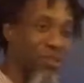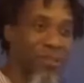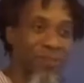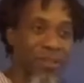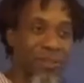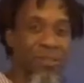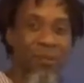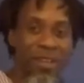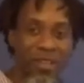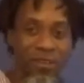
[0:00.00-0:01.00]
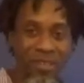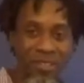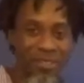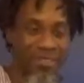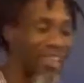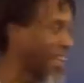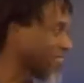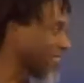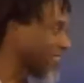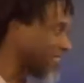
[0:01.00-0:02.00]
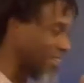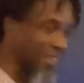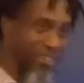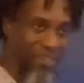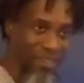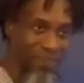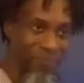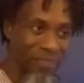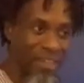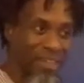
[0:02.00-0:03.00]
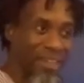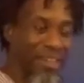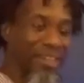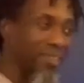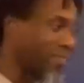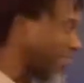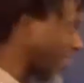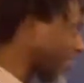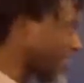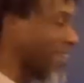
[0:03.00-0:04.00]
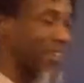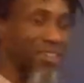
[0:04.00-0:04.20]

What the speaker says: reefing, which is one of the reasons I actually selected him, is exactly